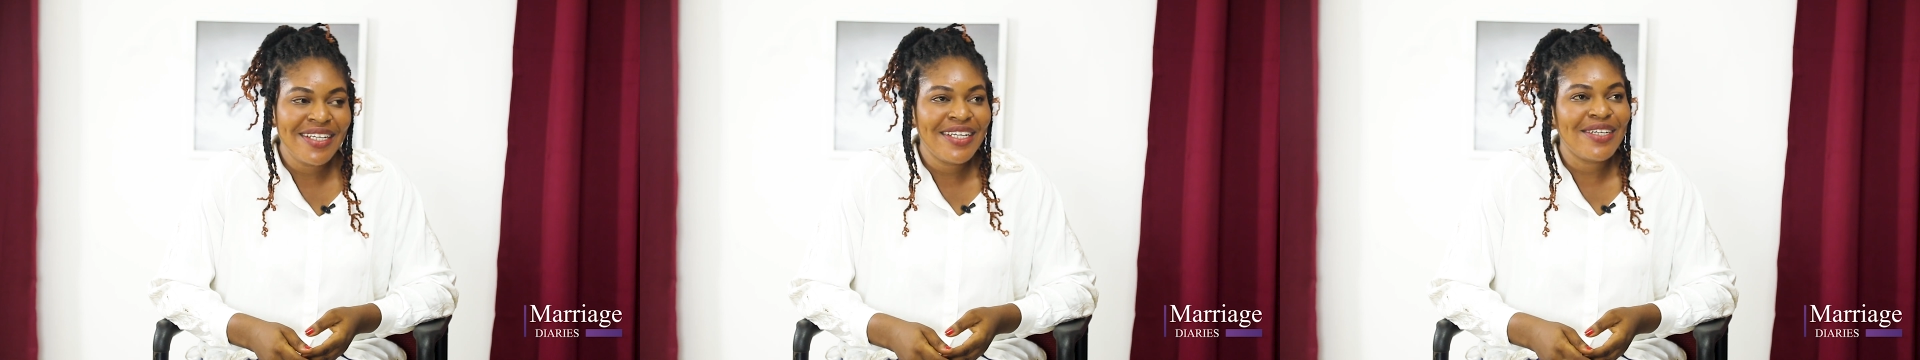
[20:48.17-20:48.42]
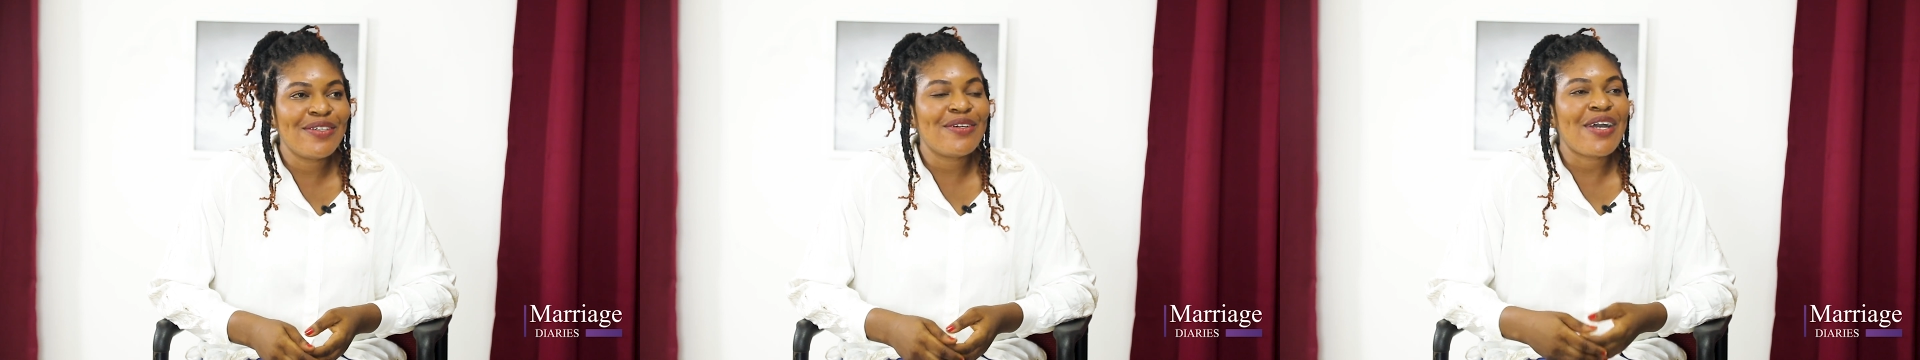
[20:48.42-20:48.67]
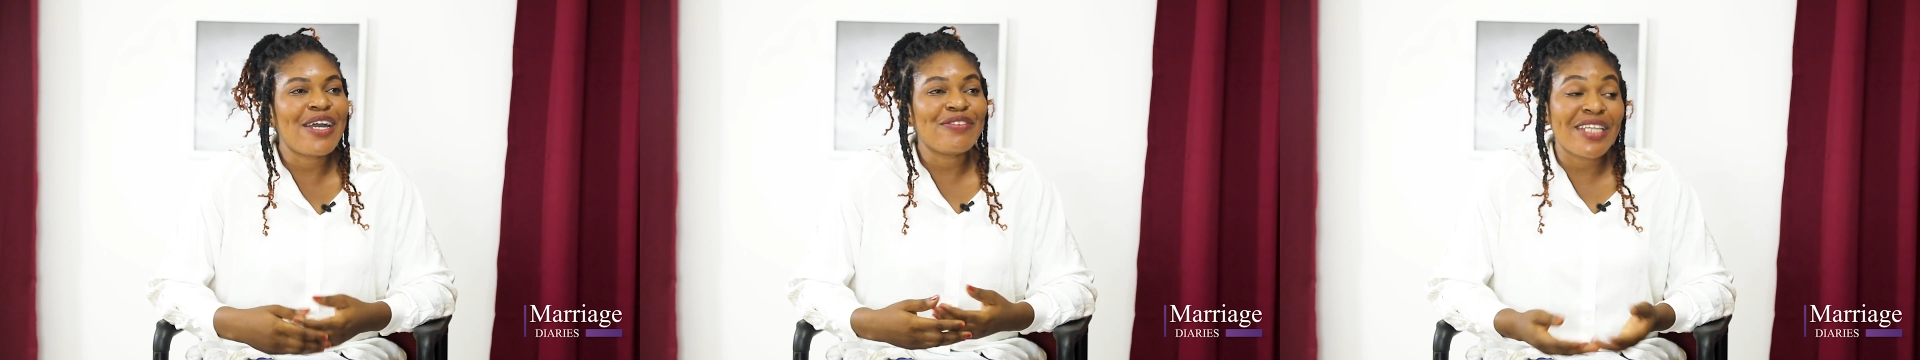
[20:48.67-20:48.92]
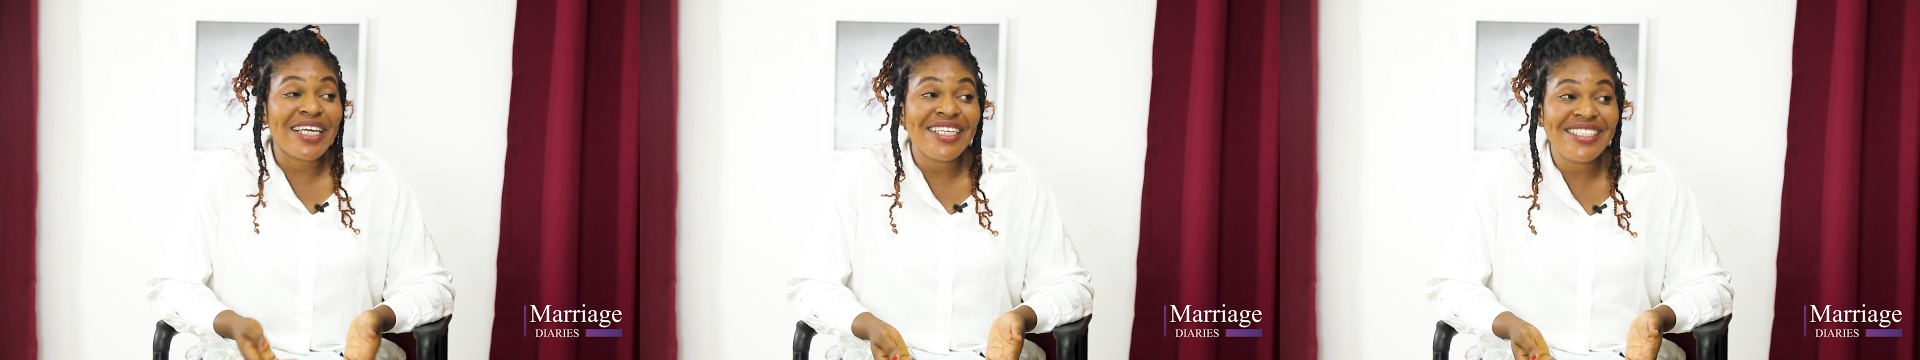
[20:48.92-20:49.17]
or
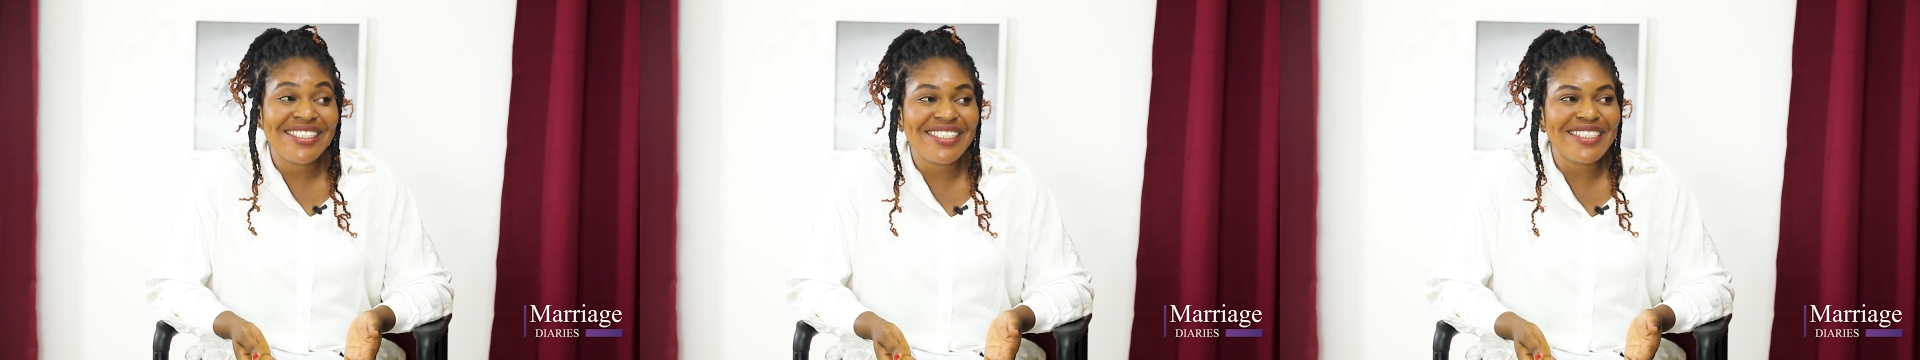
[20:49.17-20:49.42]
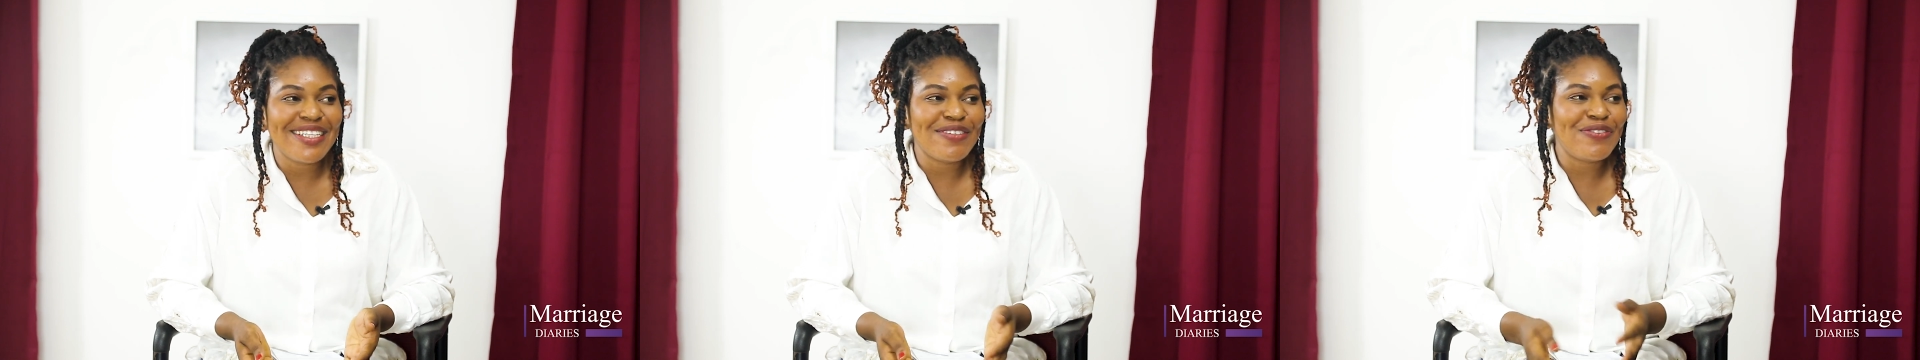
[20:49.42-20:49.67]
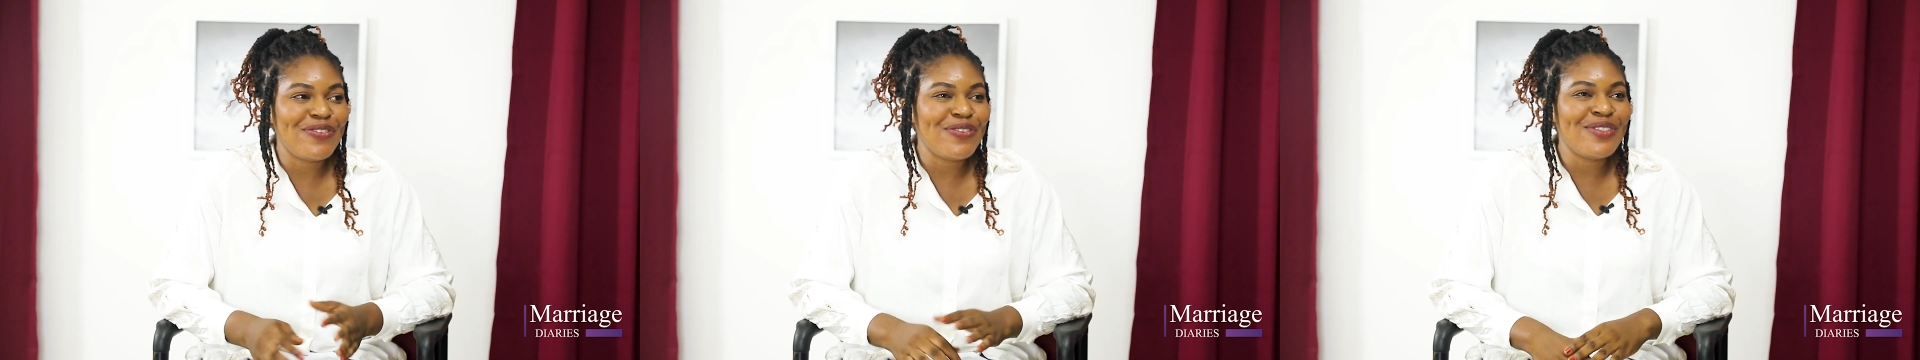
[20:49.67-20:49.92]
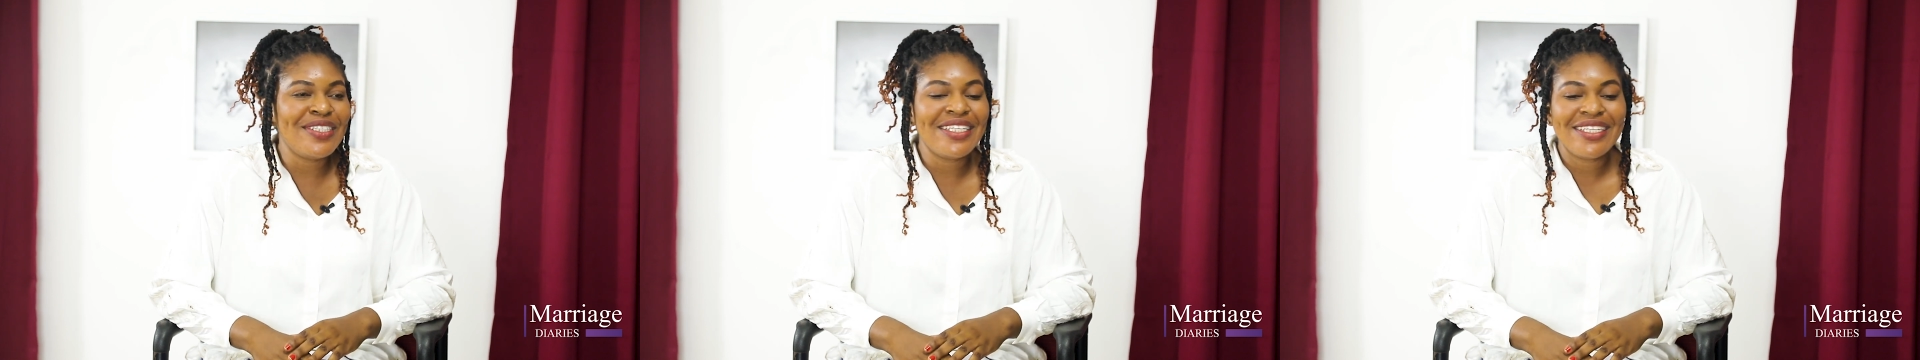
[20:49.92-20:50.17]
after eating the
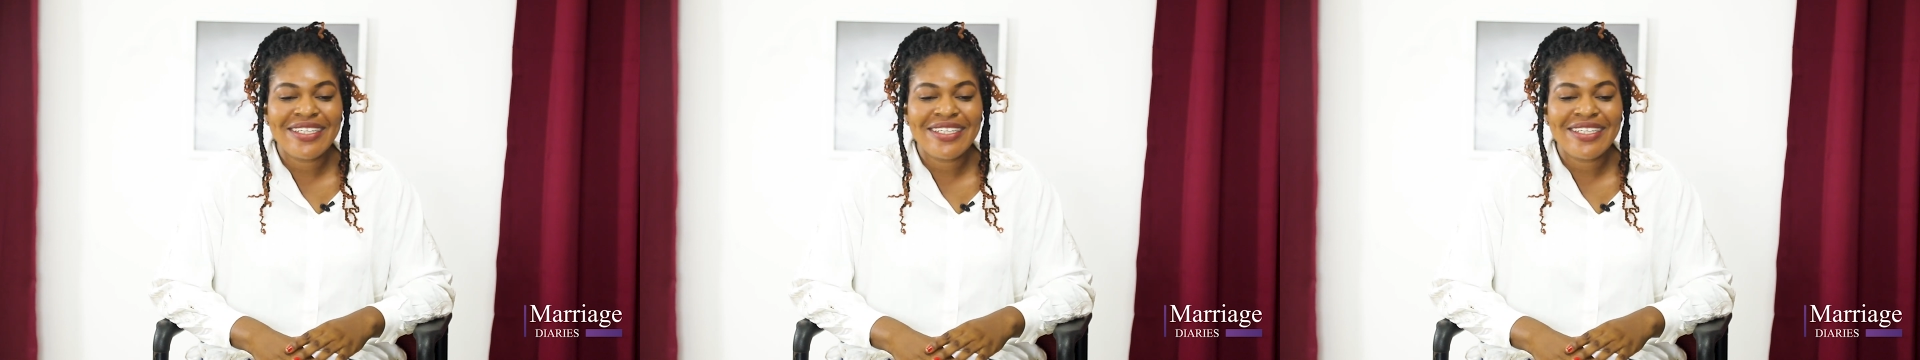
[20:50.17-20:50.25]
food,